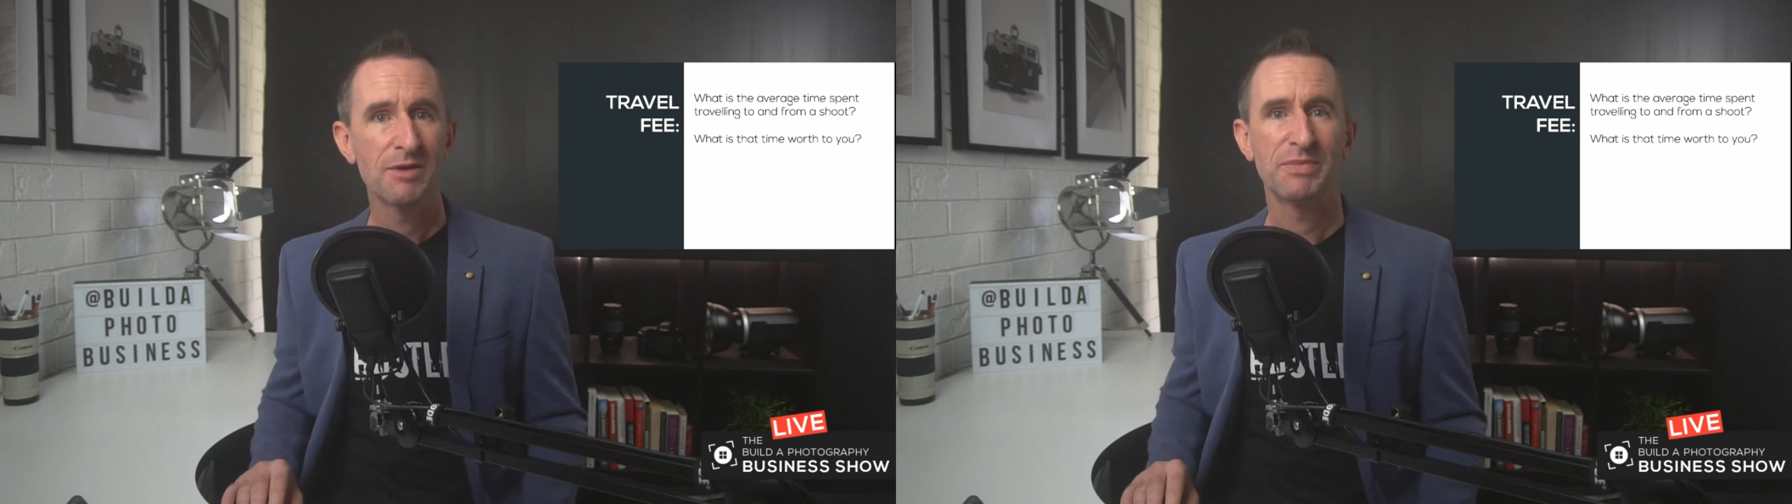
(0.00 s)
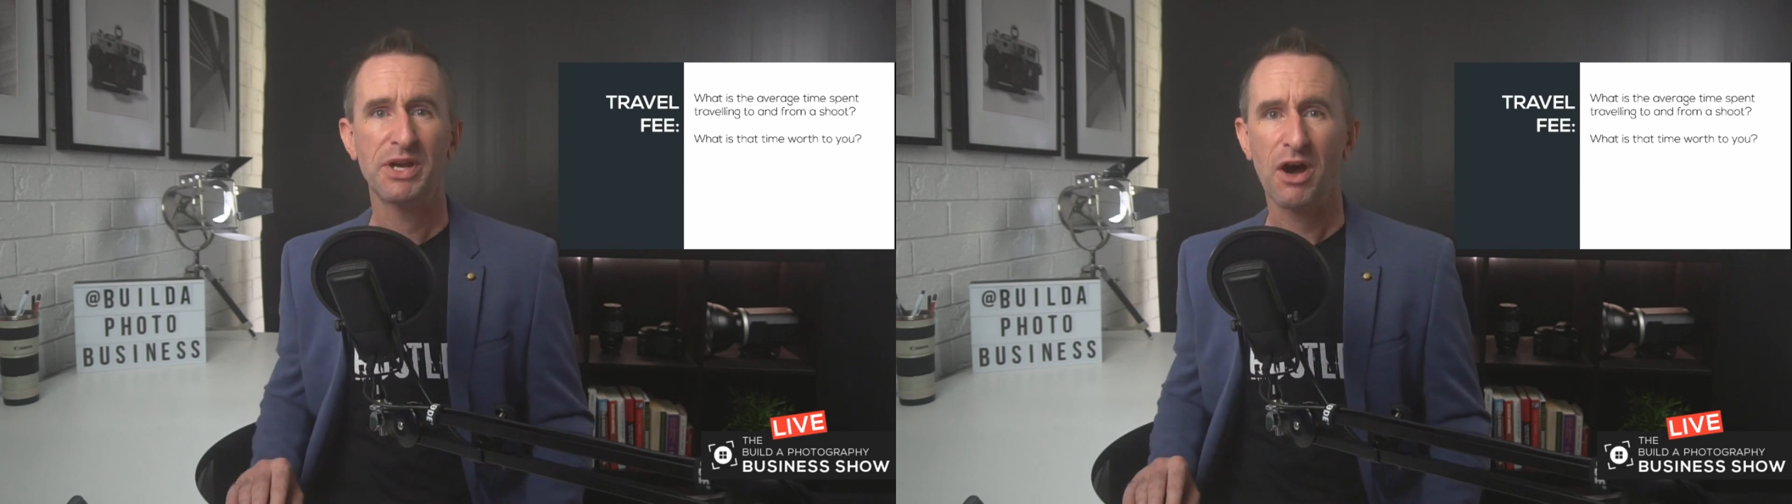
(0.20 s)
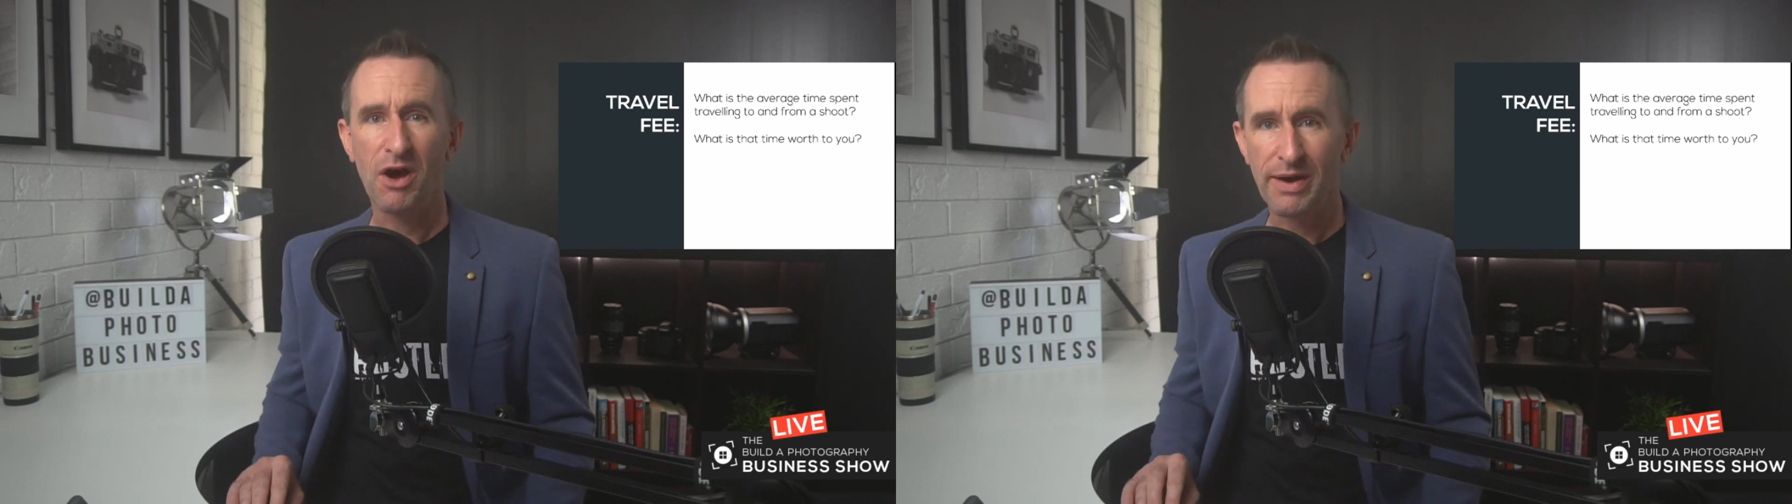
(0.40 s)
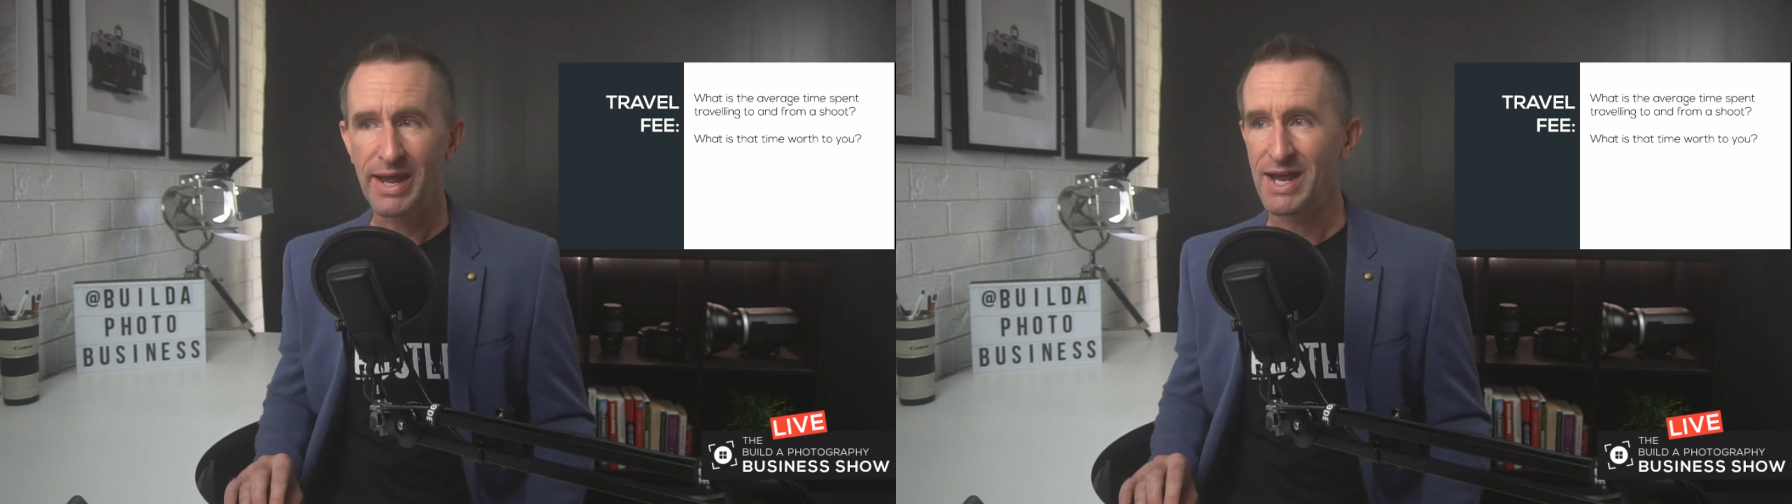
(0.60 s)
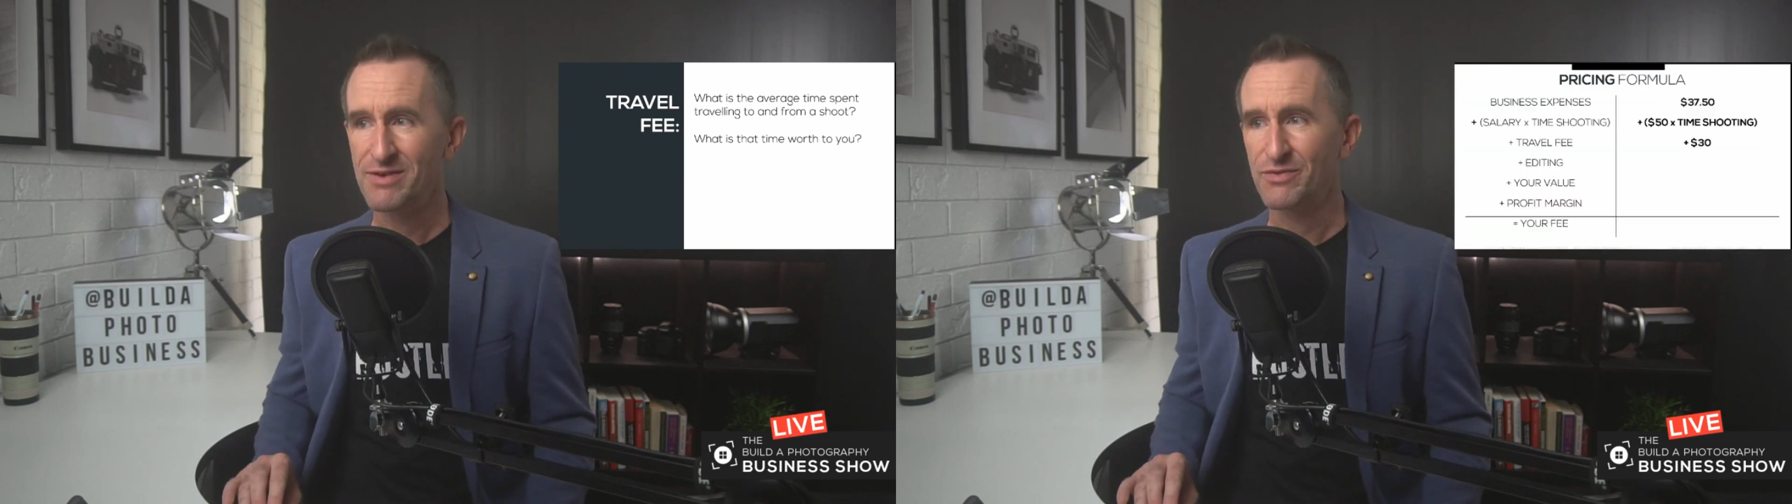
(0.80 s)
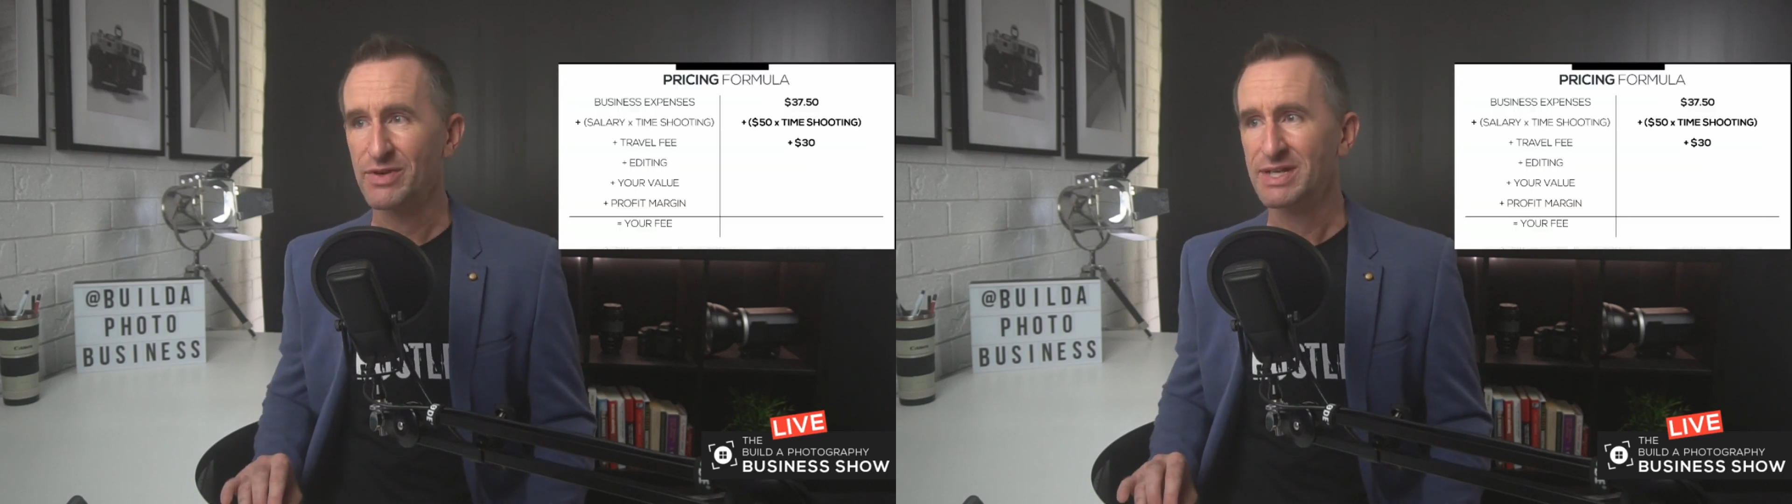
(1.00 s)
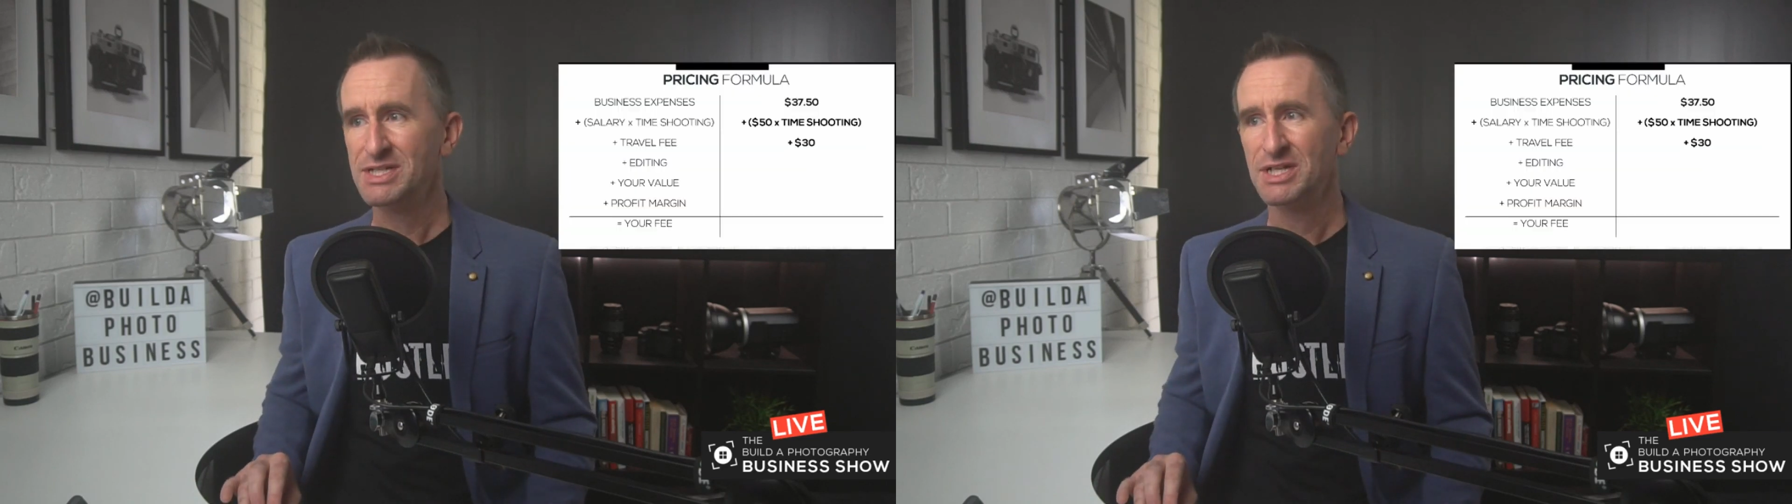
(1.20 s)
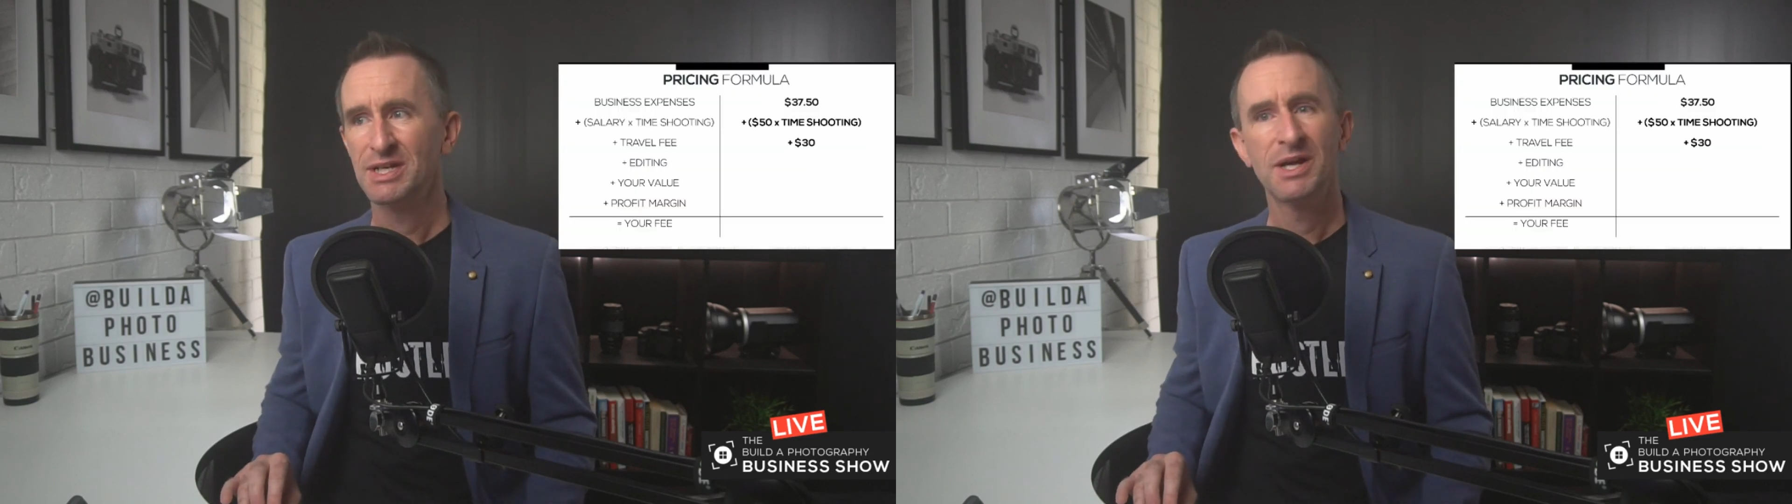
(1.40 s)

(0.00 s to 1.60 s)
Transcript: but on average,